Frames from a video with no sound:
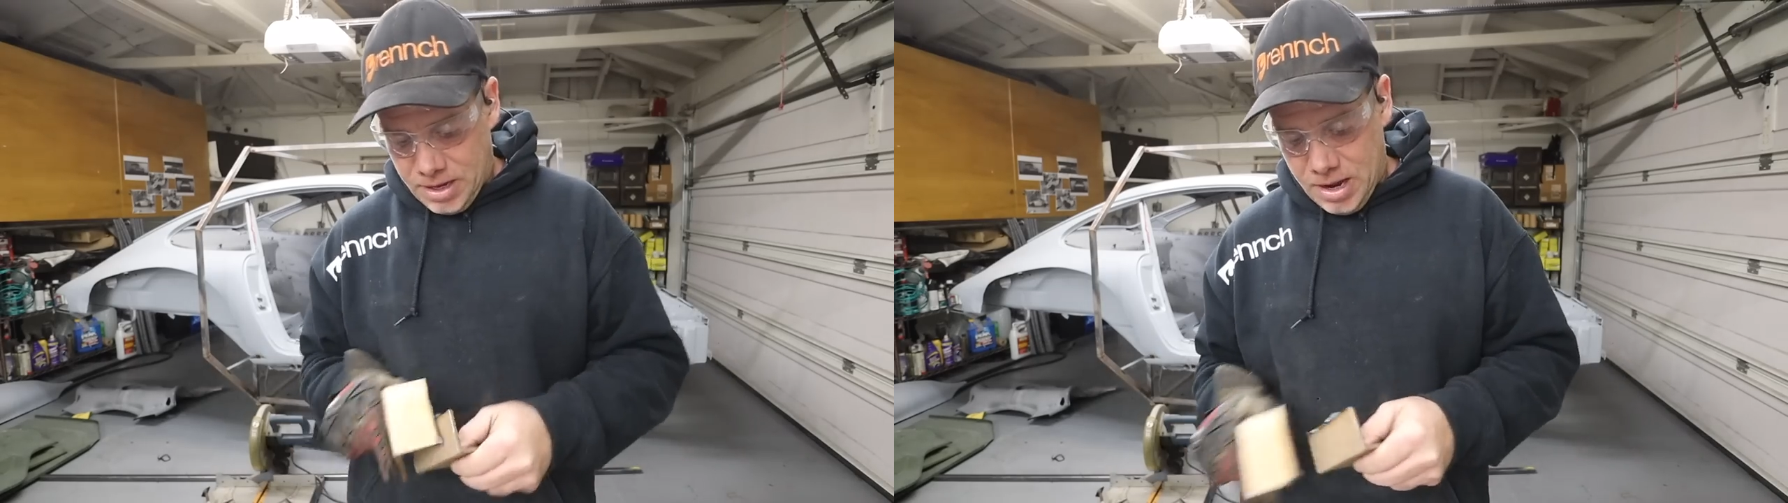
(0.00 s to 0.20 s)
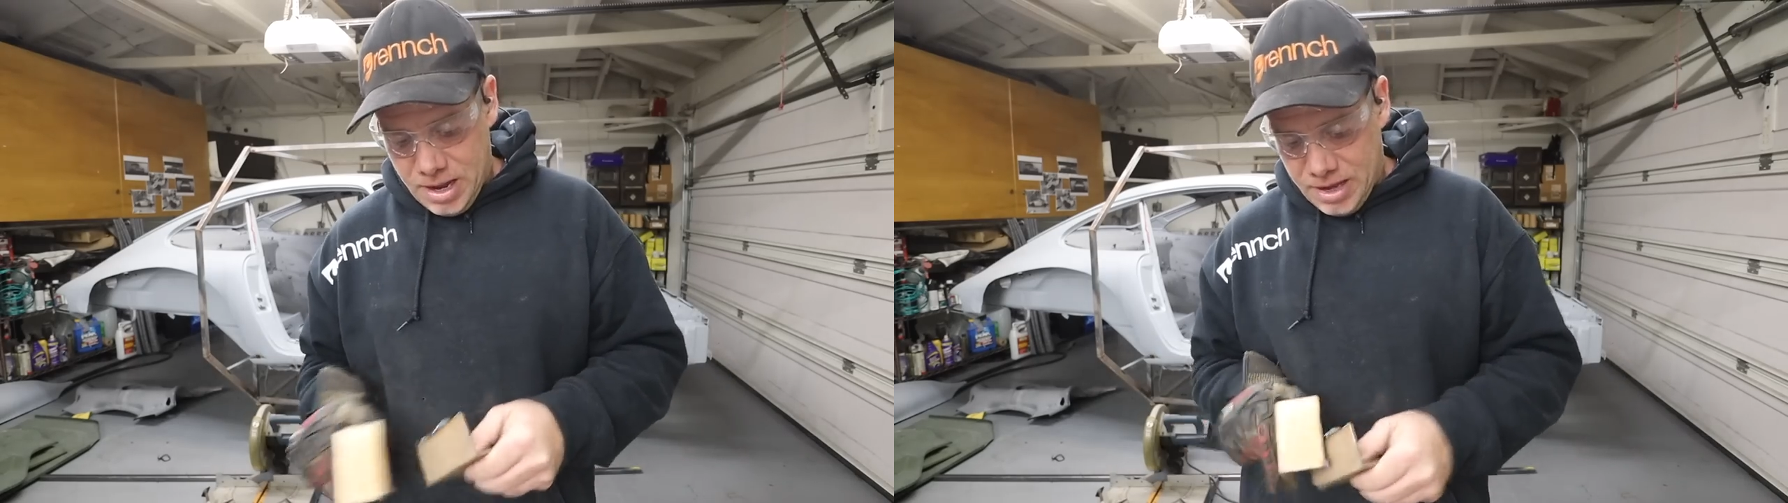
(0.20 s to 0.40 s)

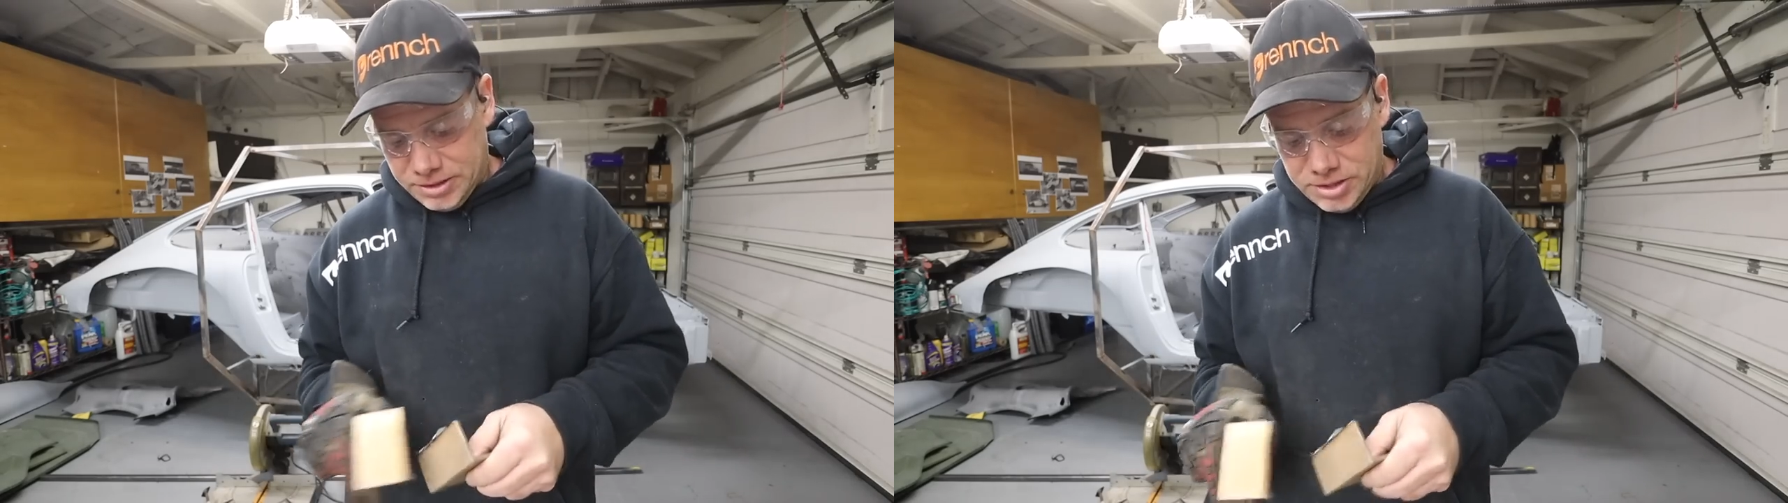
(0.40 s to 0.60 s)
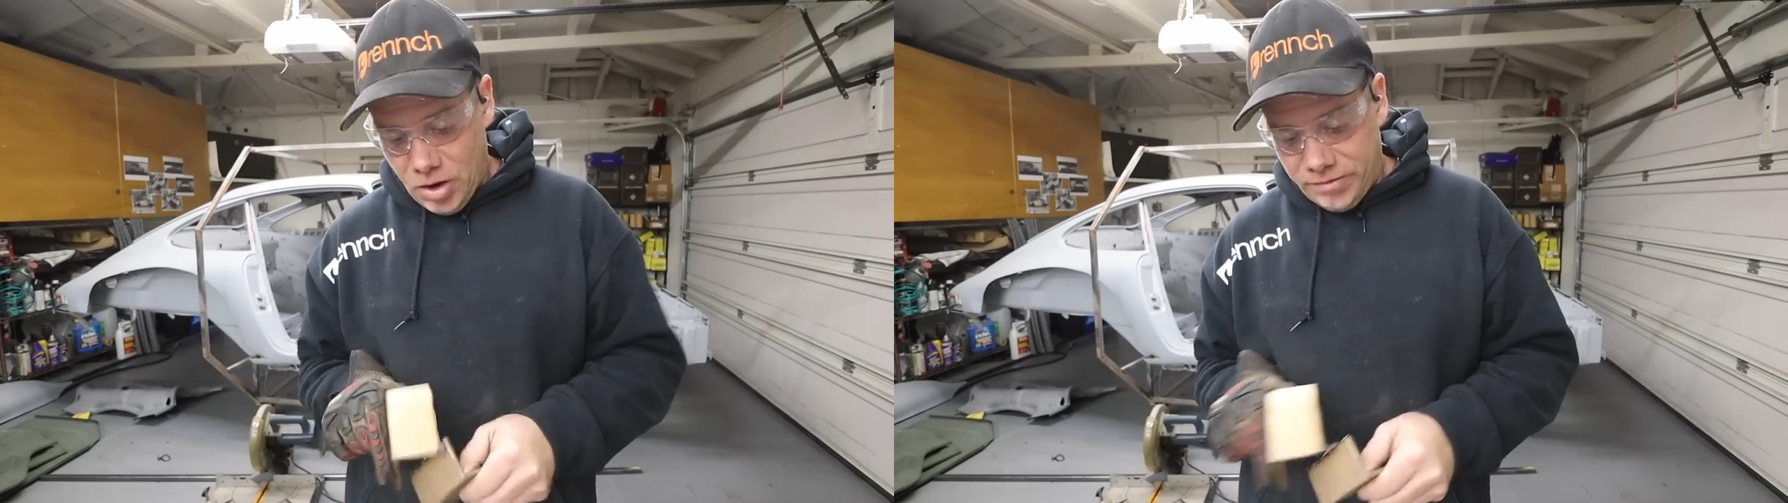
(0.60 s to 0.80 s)
Uh,
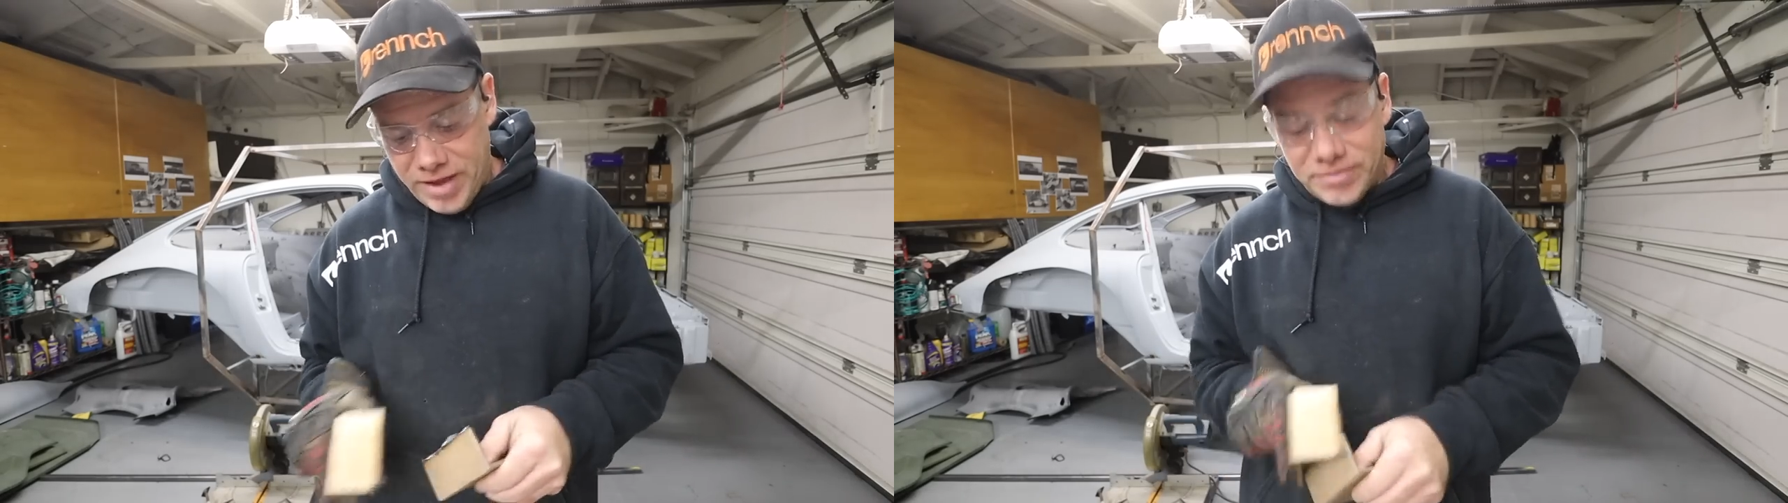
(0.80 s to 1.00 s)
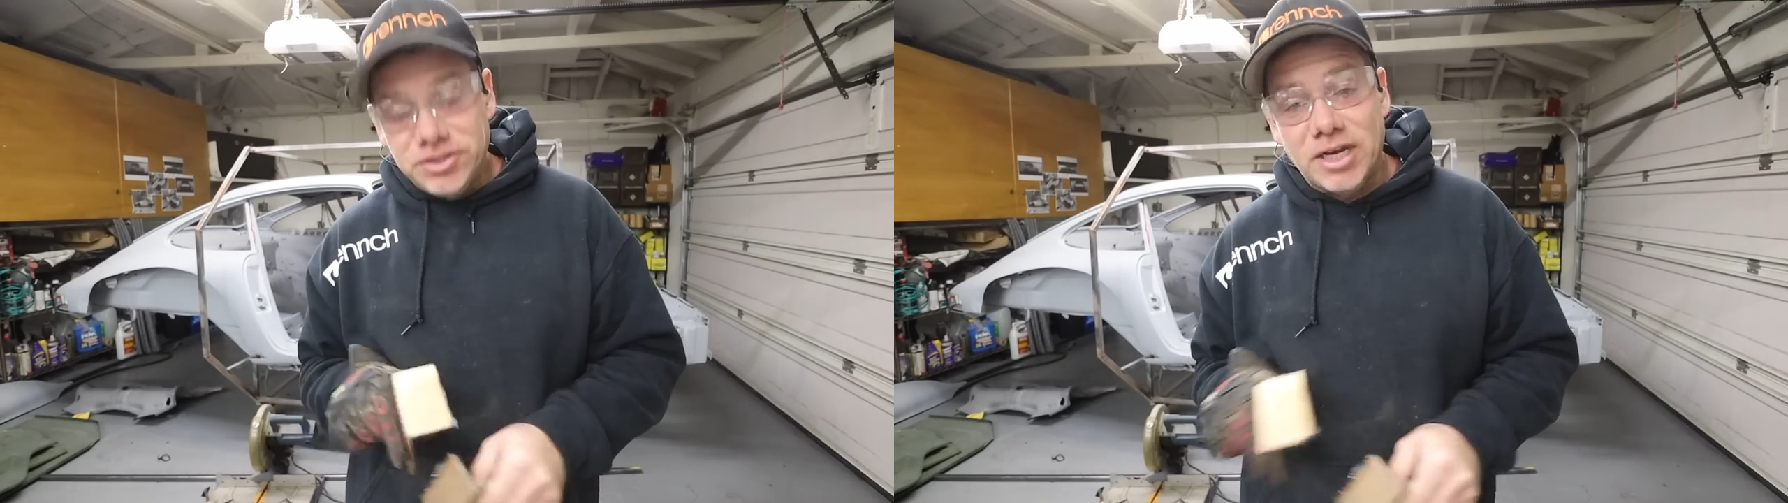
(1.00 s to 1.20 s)
so if
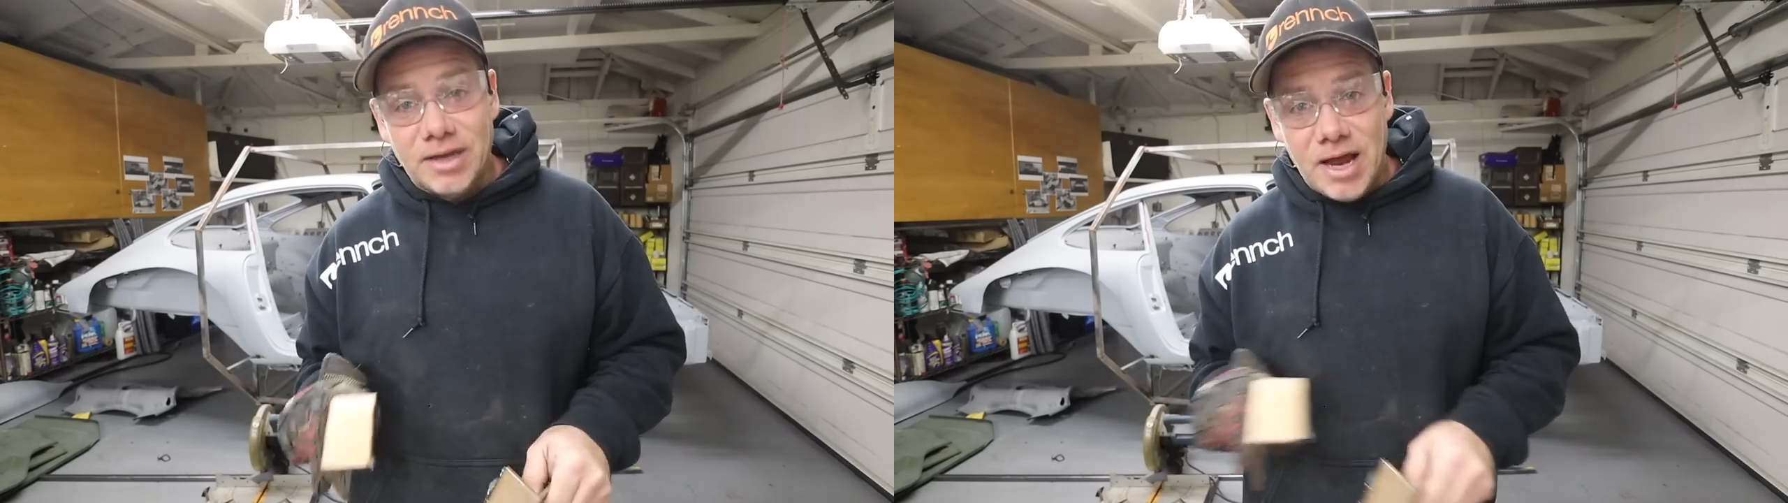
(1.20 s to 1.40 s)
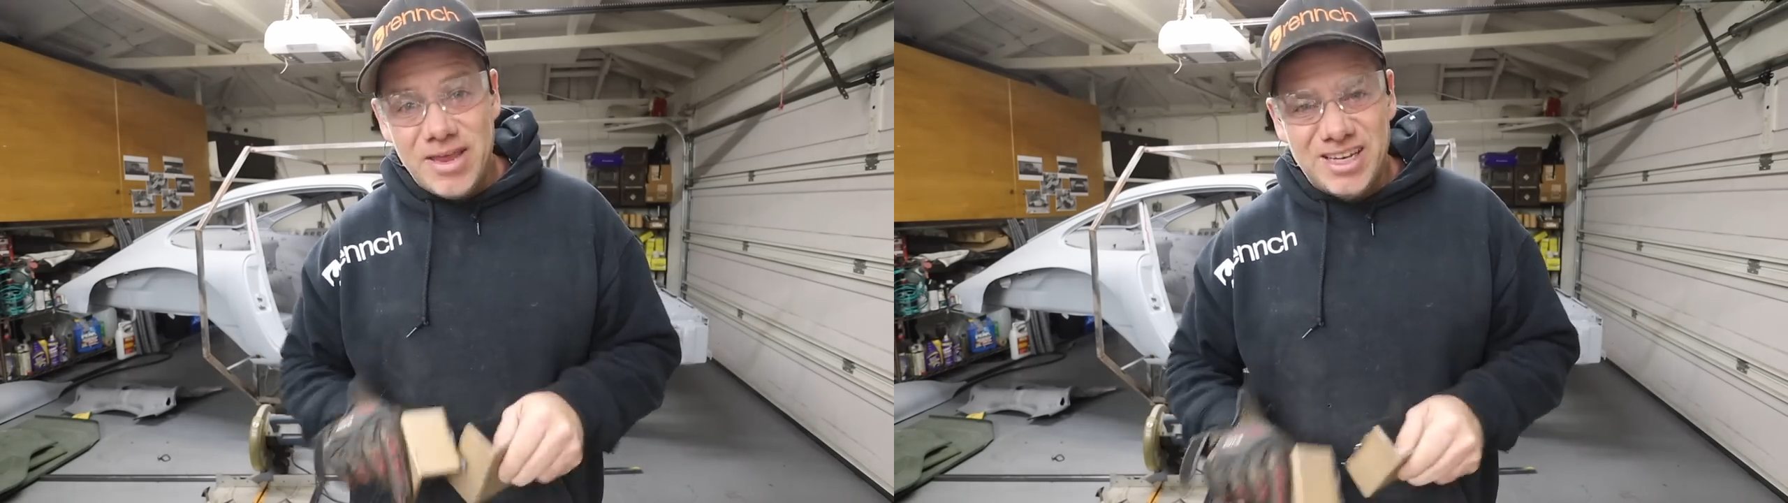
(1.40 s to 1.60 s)
you haven't checked
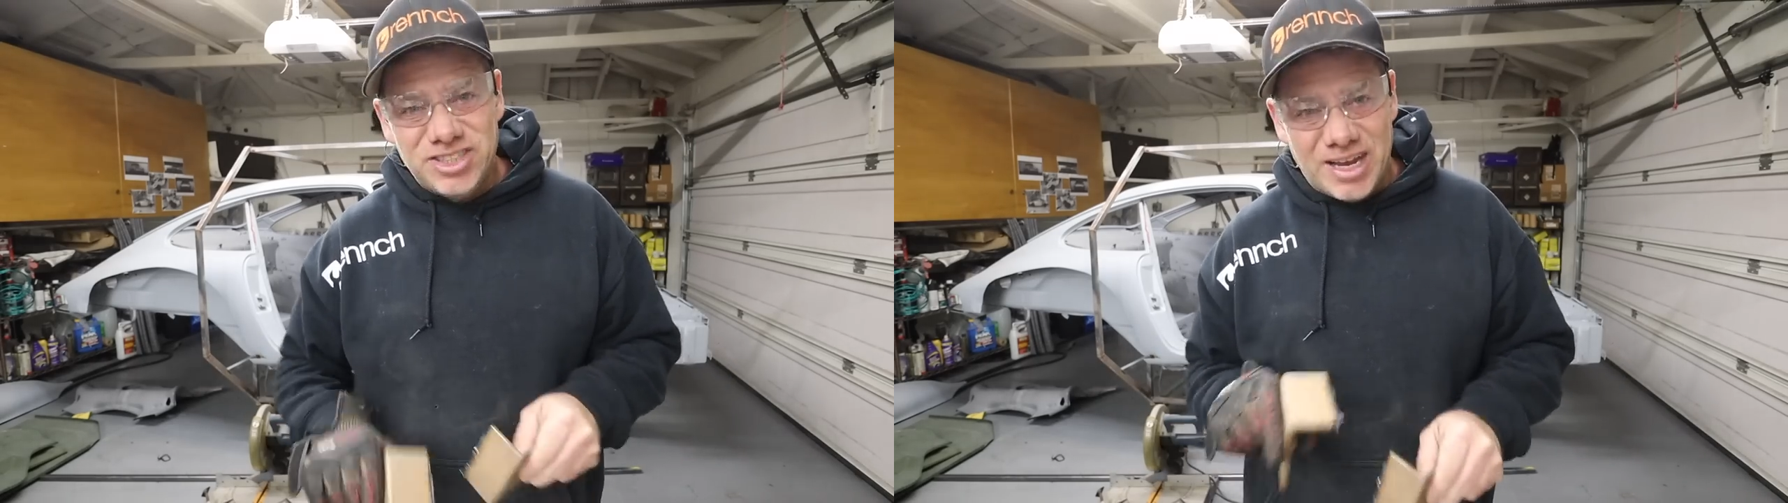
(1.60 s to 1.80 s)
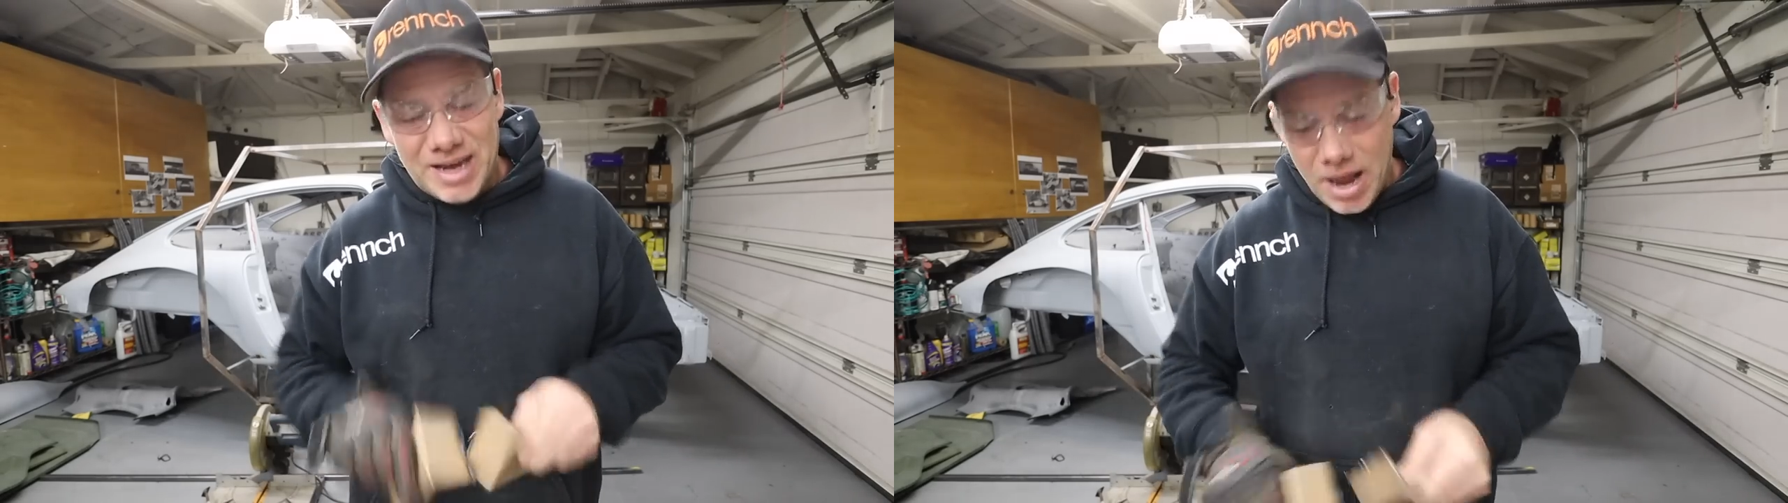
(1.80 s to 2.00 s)
it out yet,
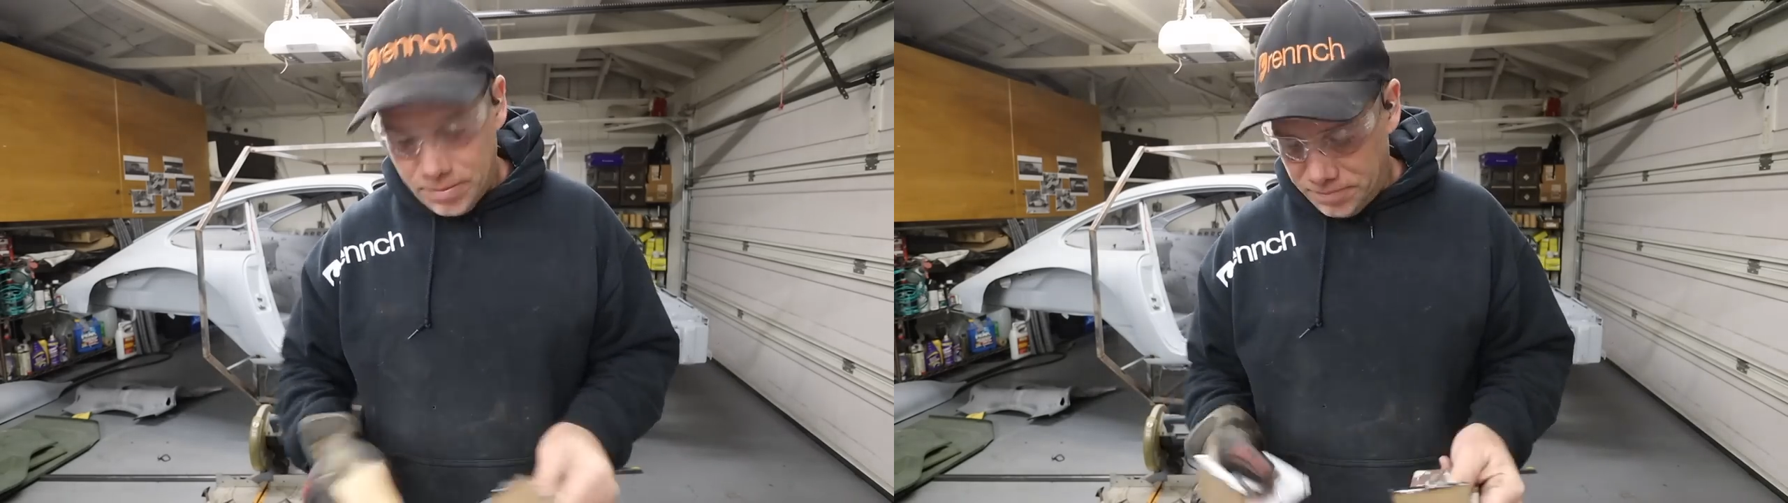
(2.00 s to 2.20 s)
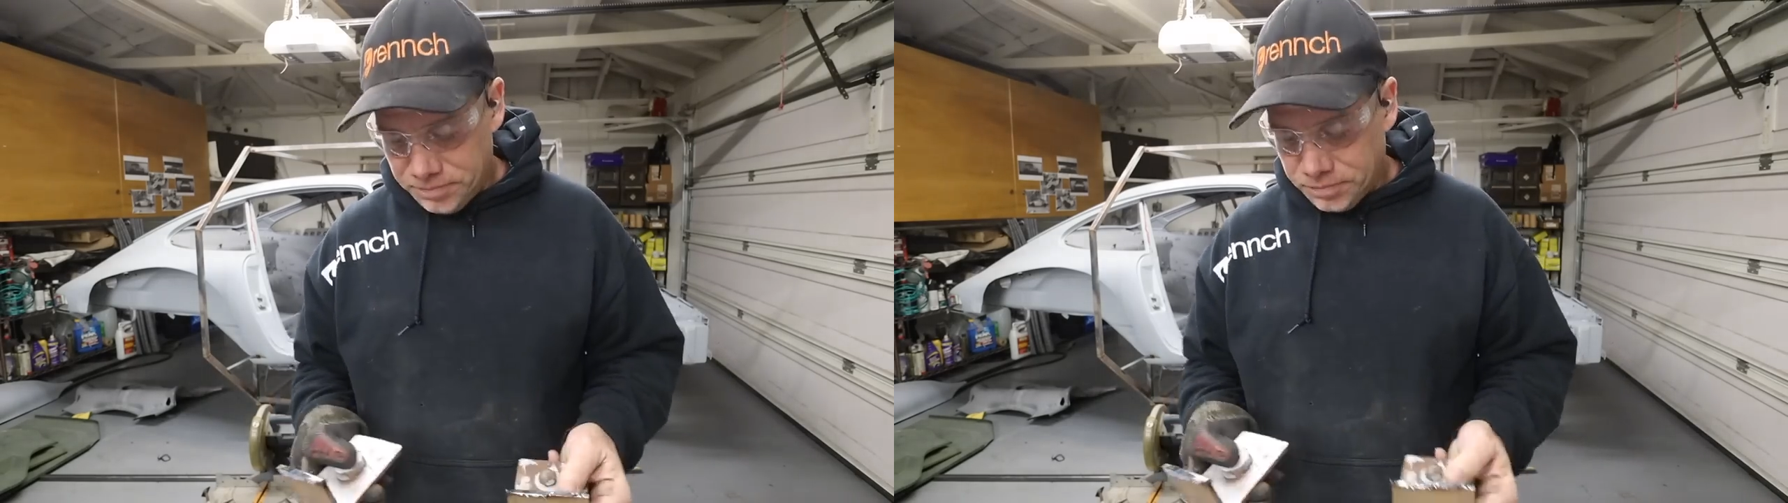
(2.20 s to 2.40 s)
check it out.